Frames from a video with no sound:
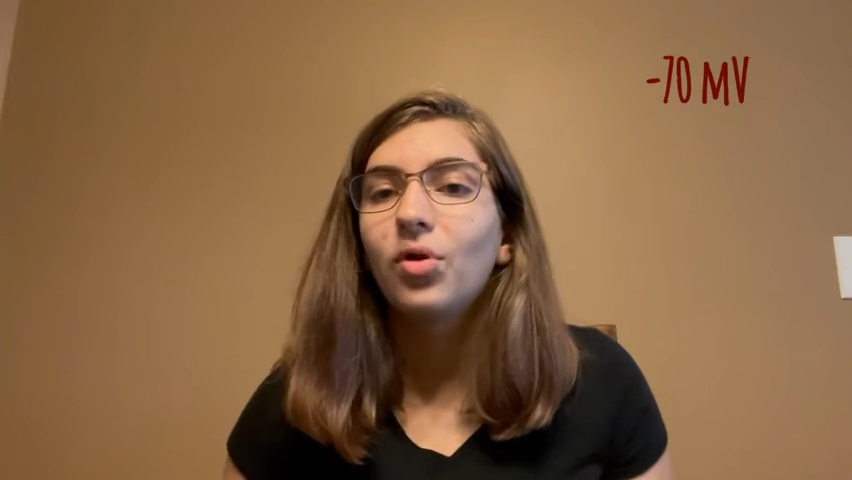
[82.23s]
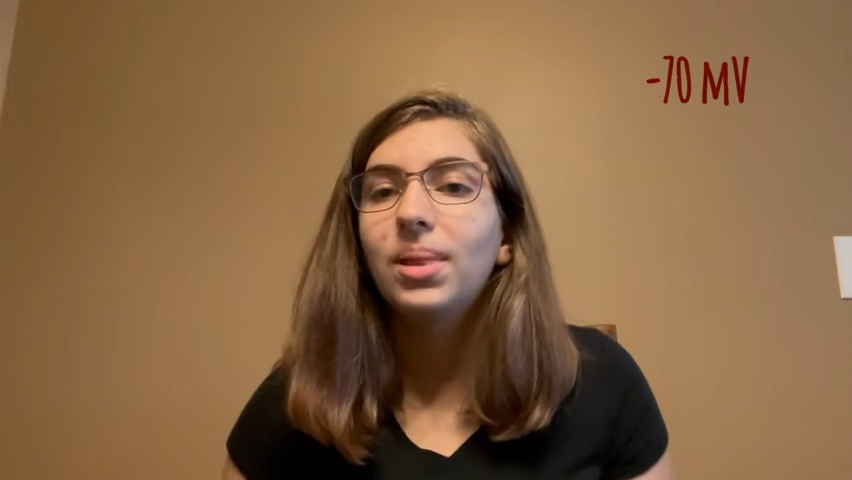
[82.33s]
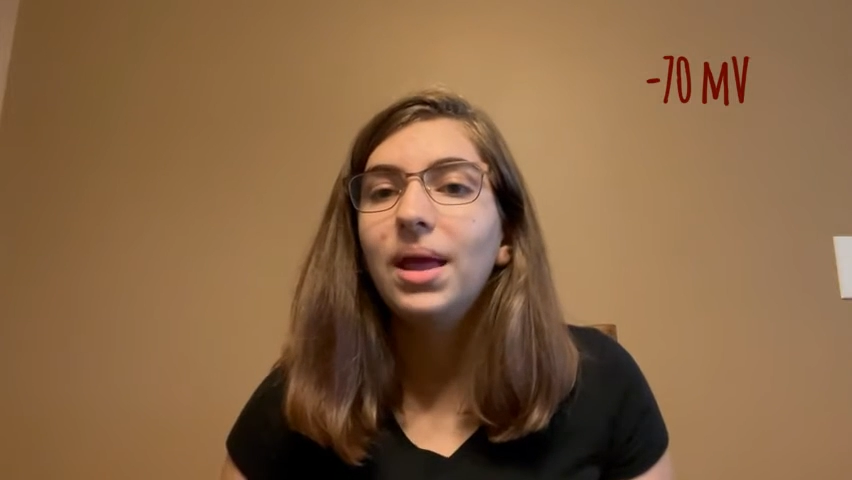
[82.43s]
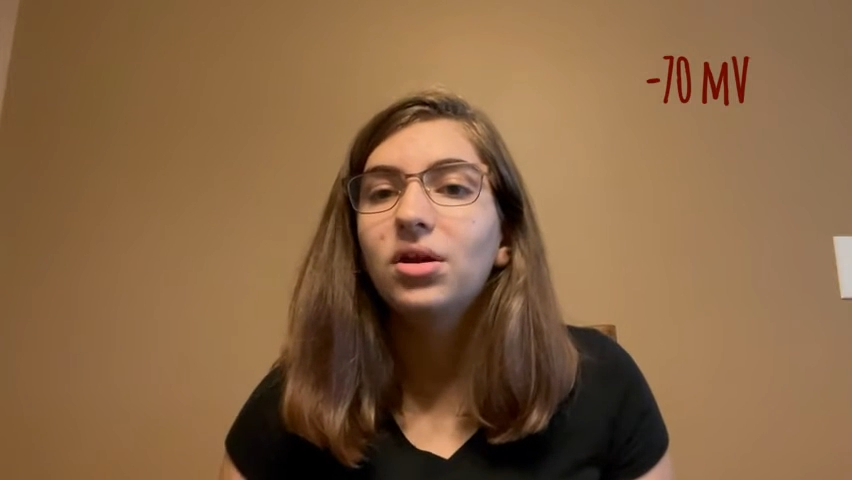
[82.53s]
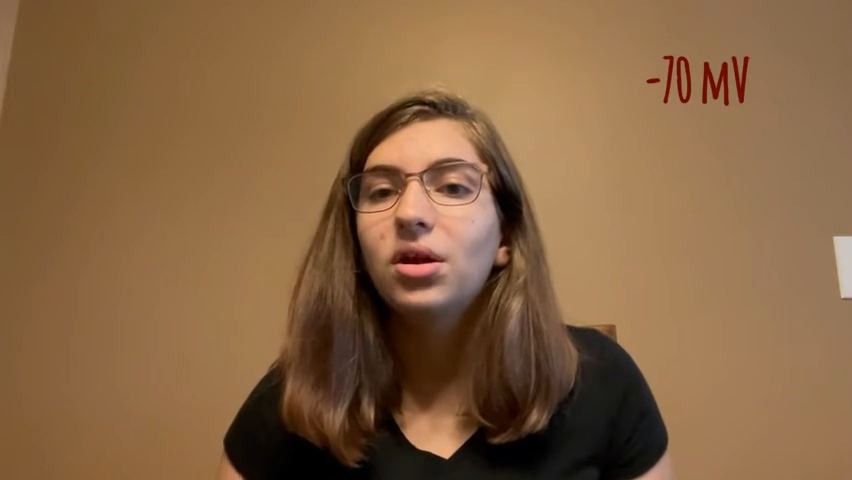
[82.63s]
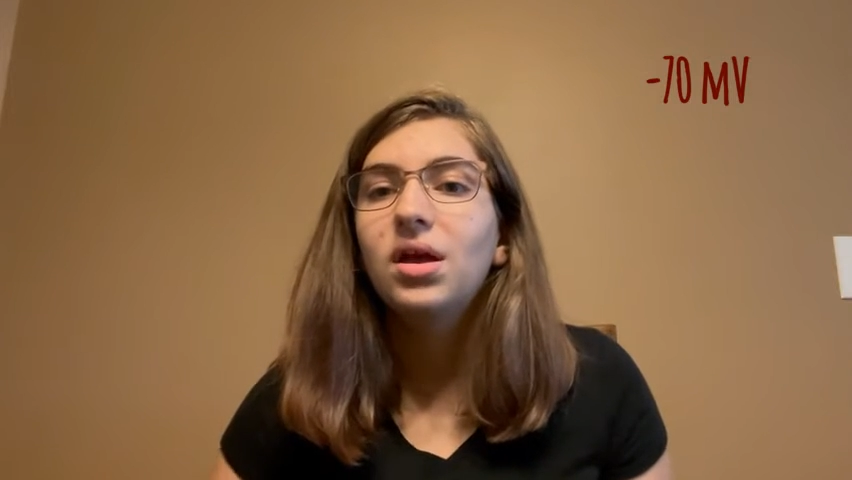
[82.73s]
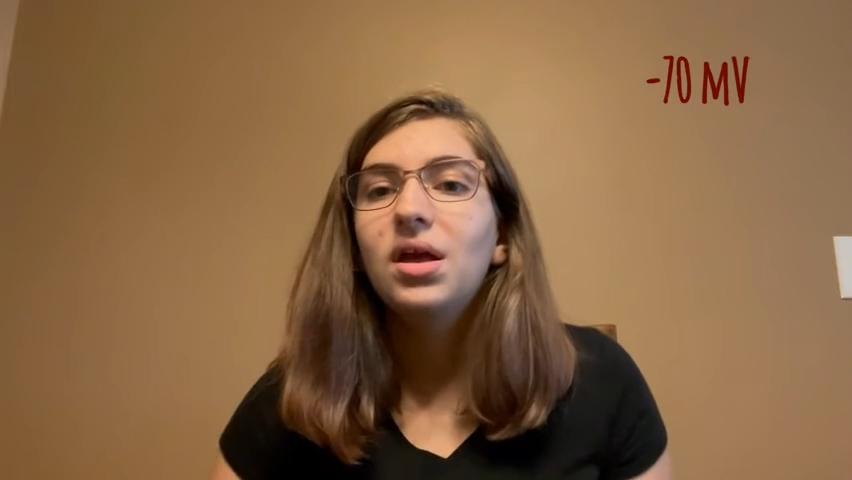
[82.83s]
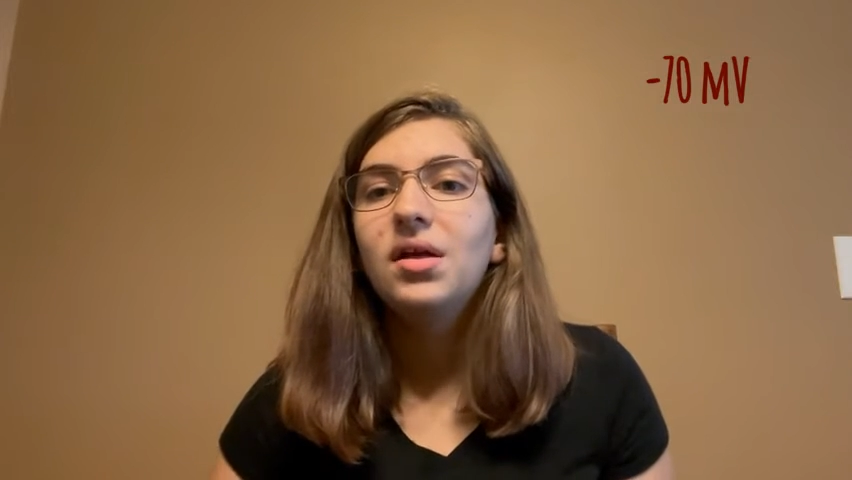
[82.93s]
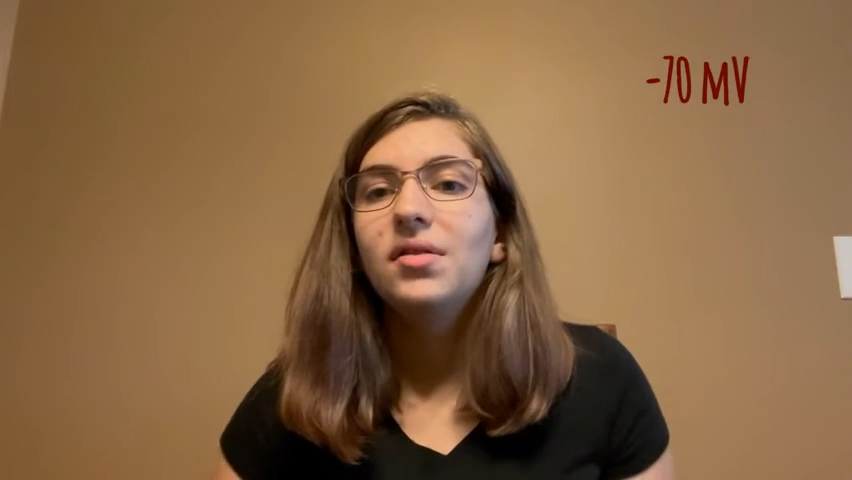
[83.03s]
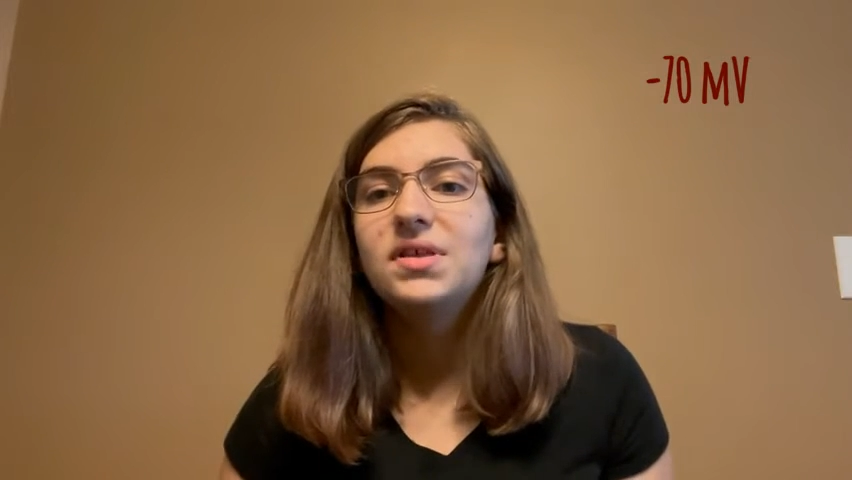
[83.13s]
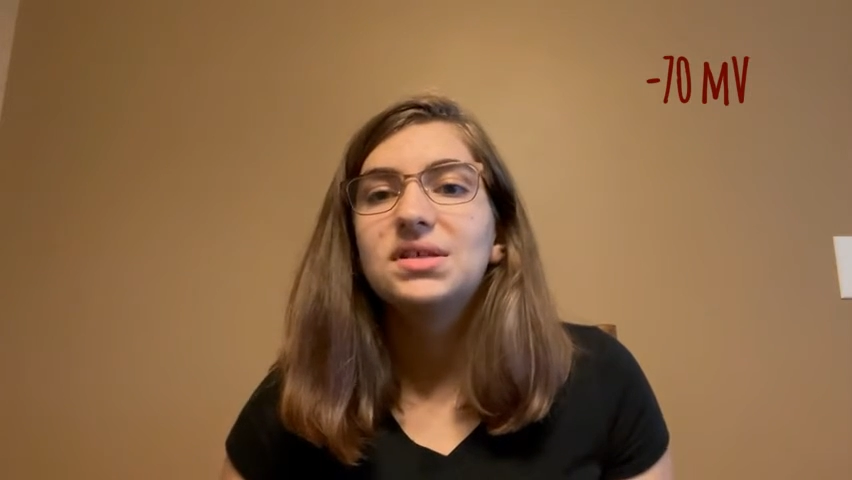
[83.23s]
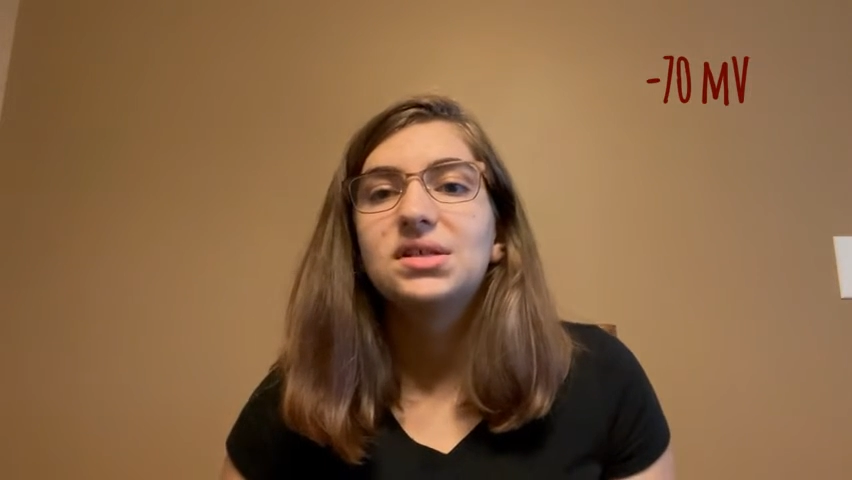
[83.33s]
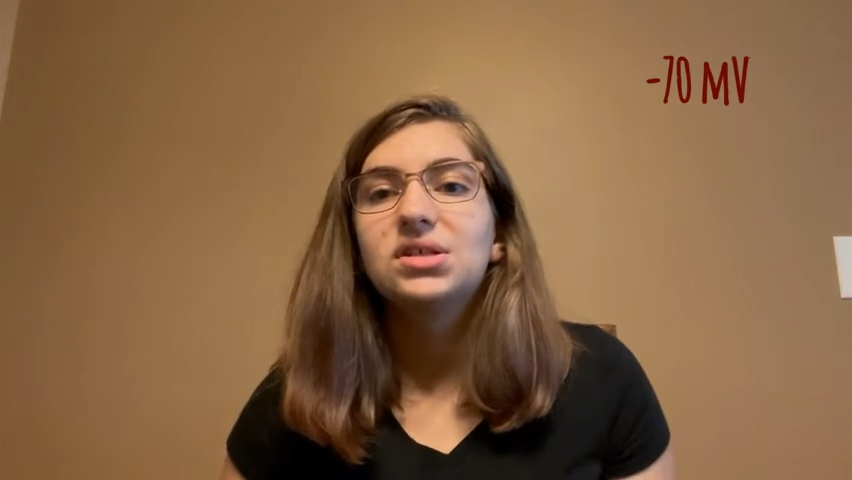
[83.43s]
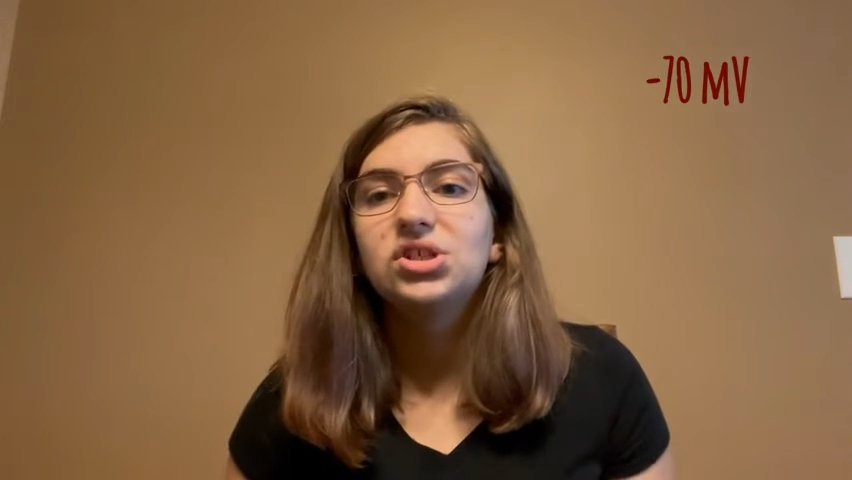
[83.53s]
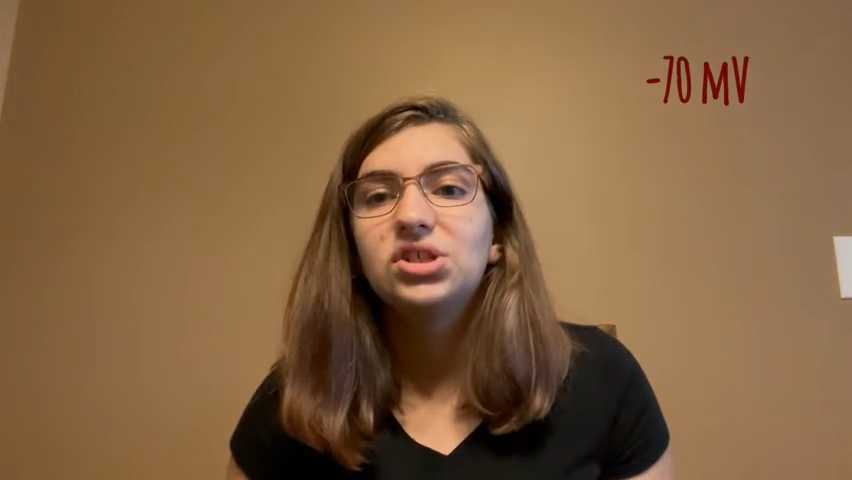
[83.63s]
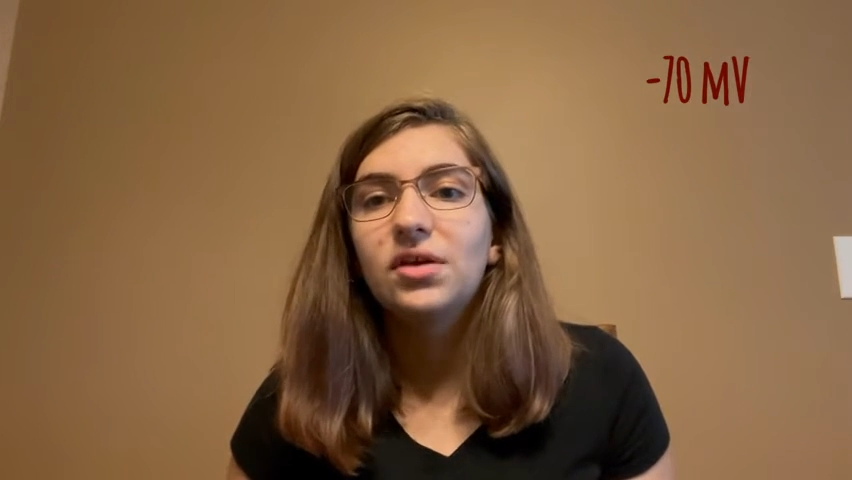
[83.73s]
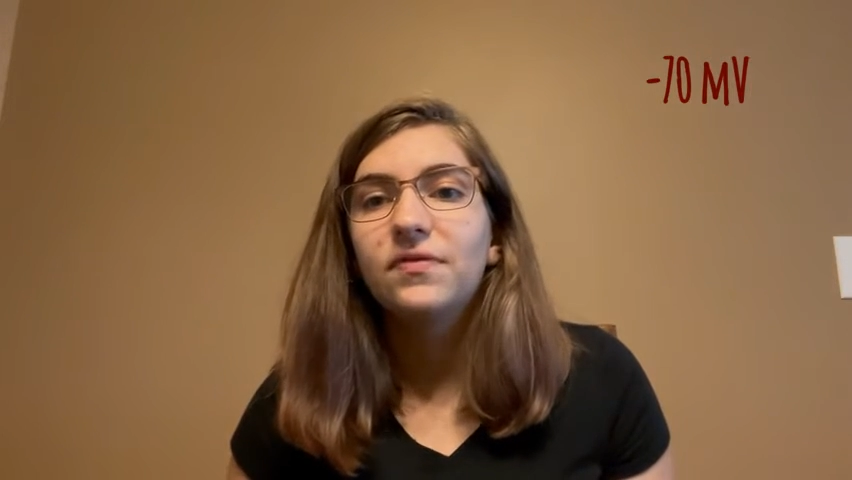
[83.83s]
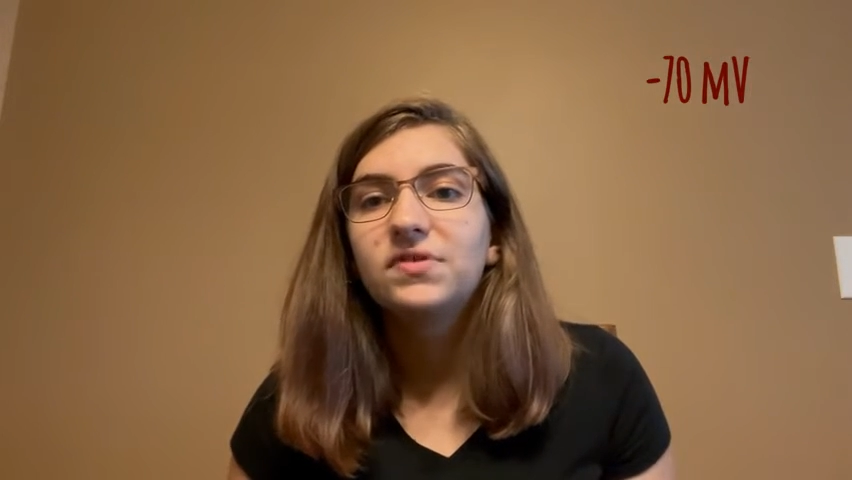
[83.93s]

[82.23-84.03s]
later, this can shift.